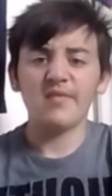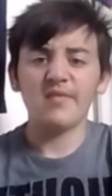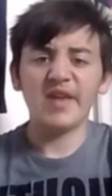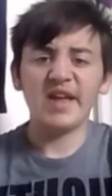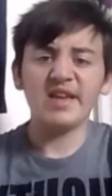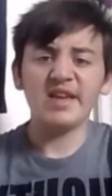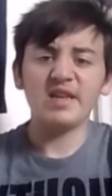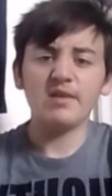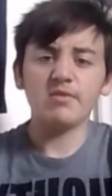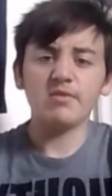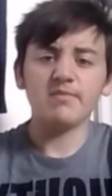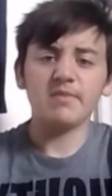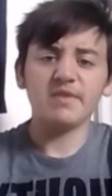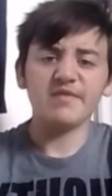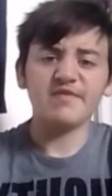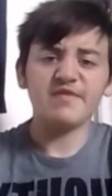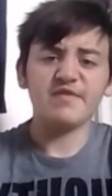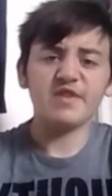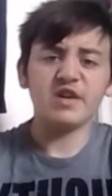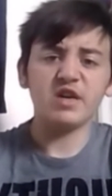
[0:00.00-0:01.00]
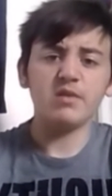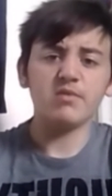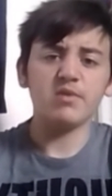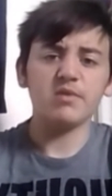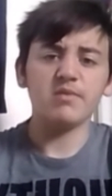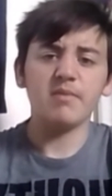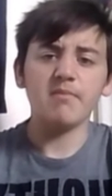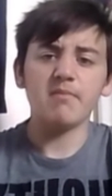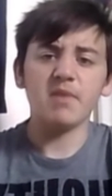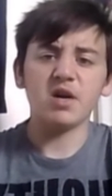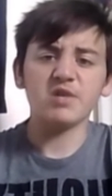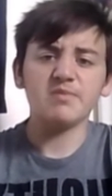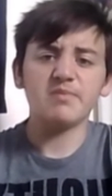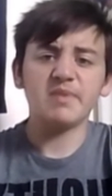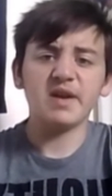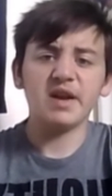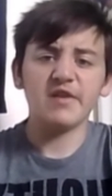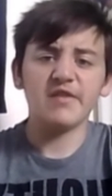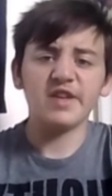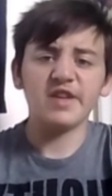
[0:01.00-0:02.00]
ending with Motherfucker would have been much
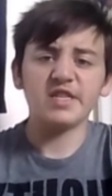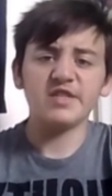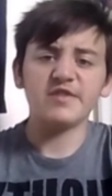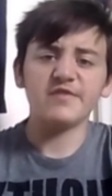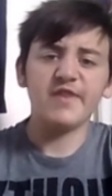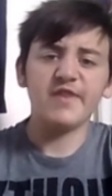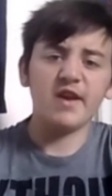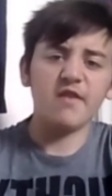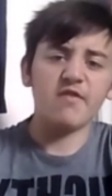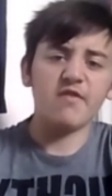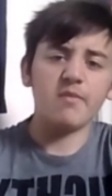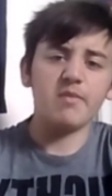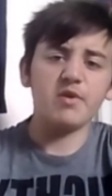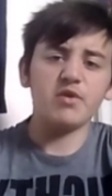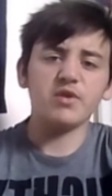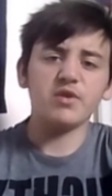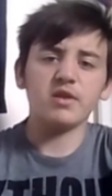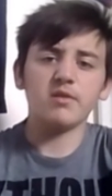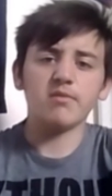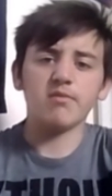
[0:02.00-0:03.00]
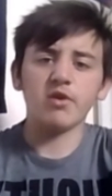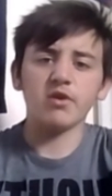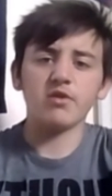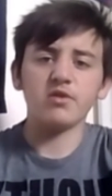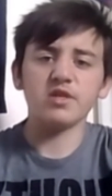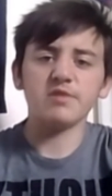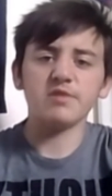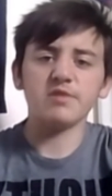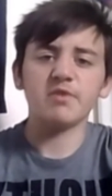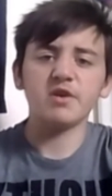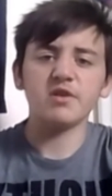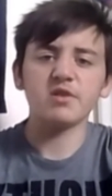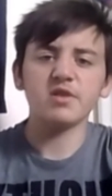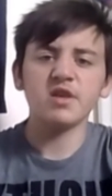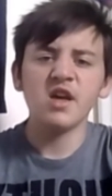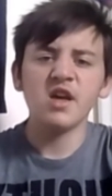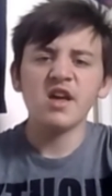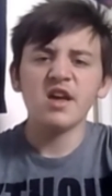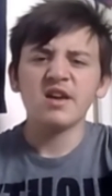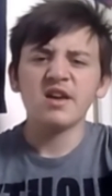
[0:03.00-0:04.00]
better if he just fell off the building and broke all his bones,
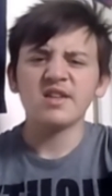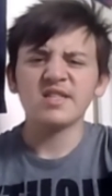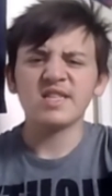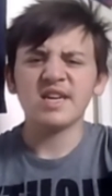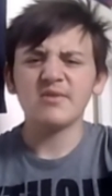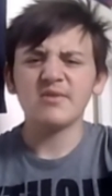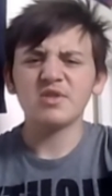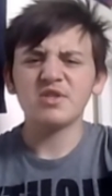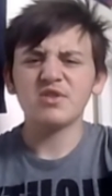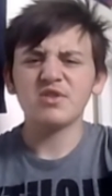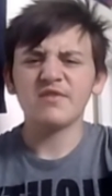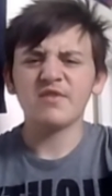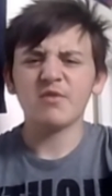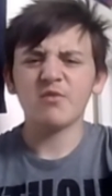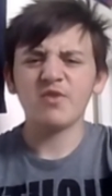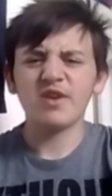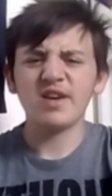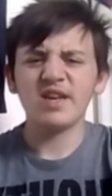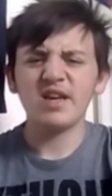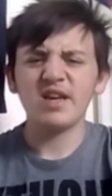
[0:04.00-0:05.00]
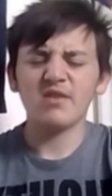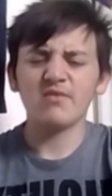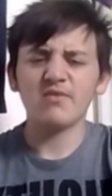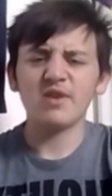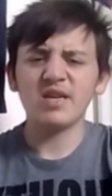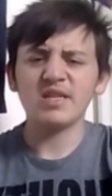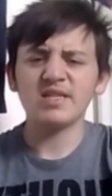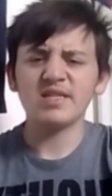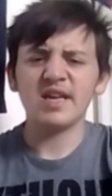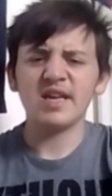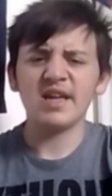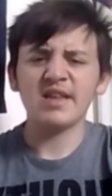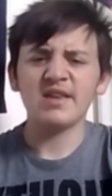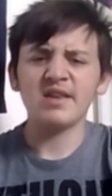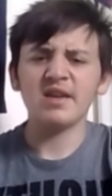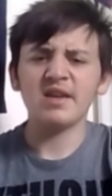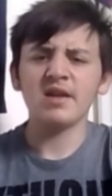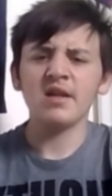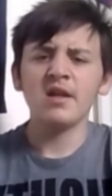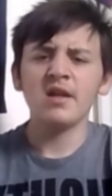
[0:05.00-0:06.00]
because that was sort of a really unrealistic
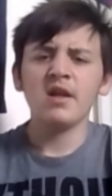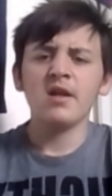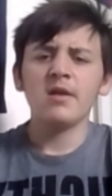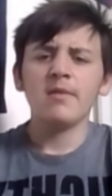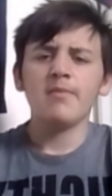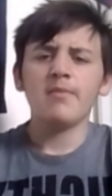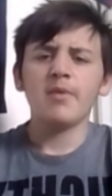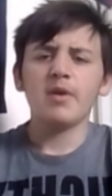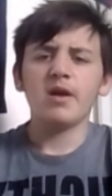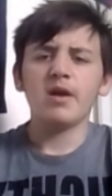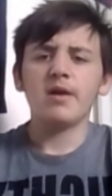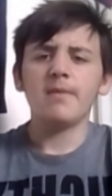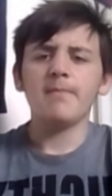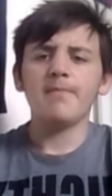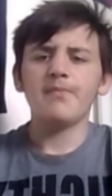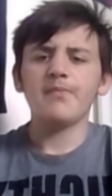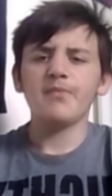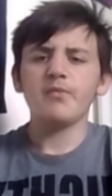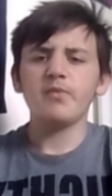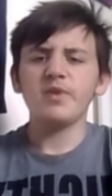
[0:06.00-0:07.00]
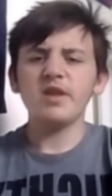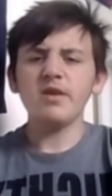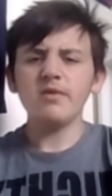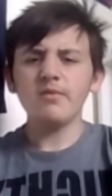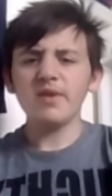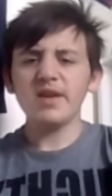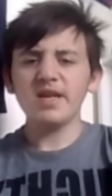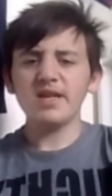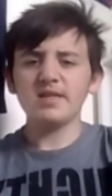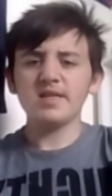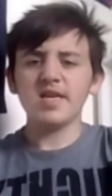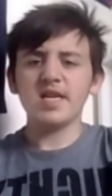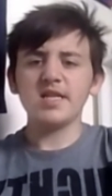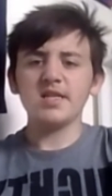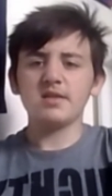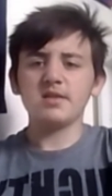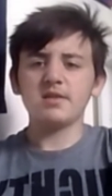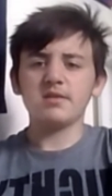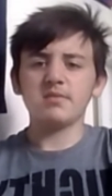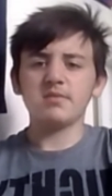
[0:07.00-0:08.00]
ending. But we don't really
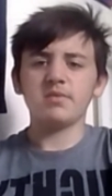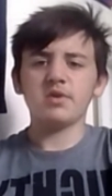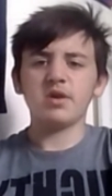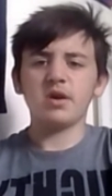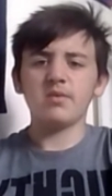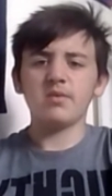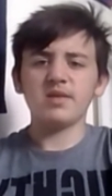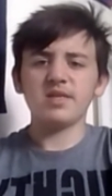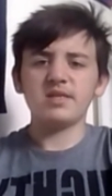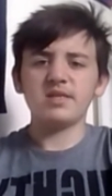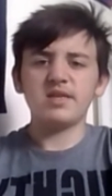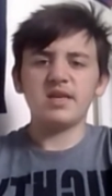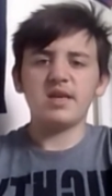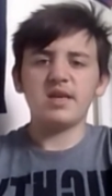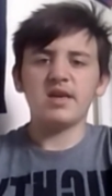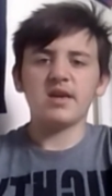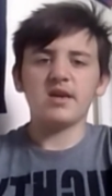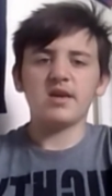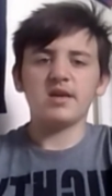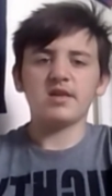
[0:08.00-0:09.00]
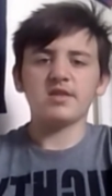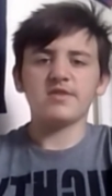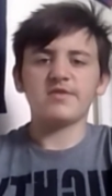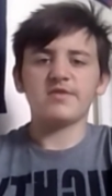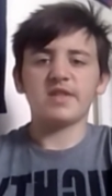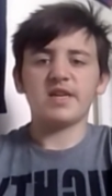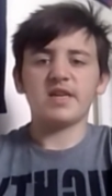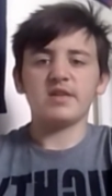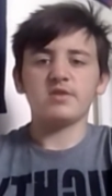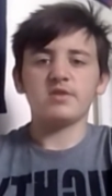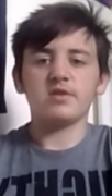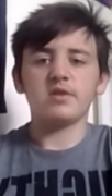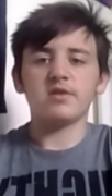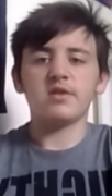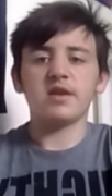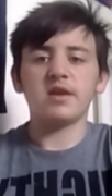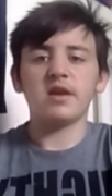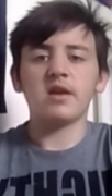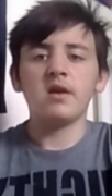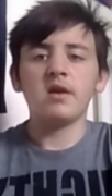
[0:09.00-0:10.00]
tend to go and see Kick-Ass for that sort of
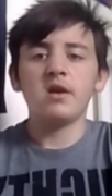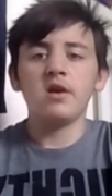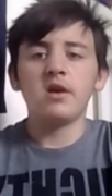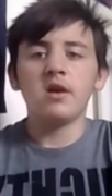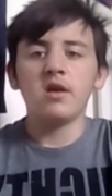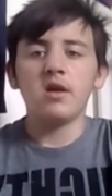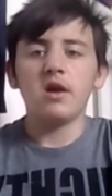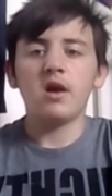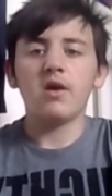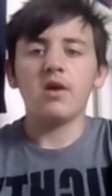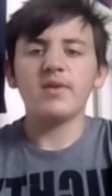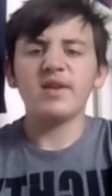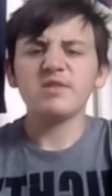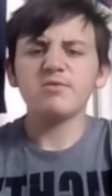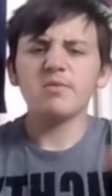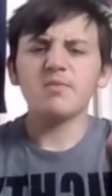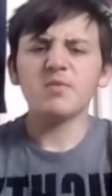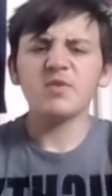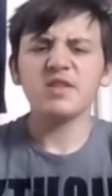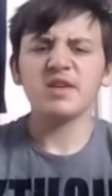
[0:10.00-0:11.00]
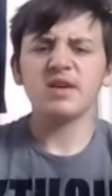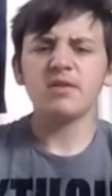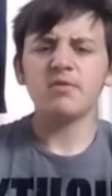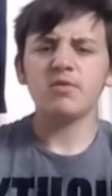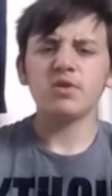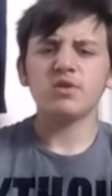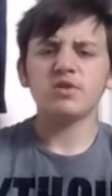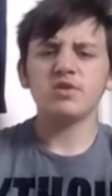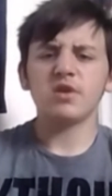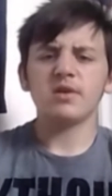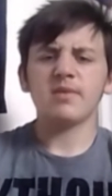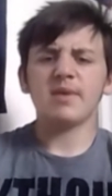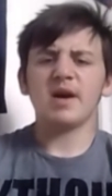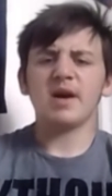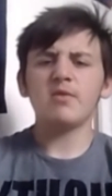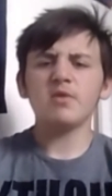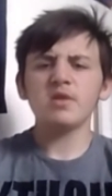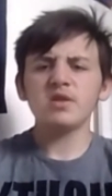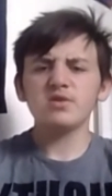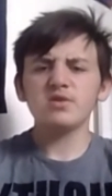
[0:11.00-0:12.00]
thing. Oh, and there's one more thing I want to talk about. I want to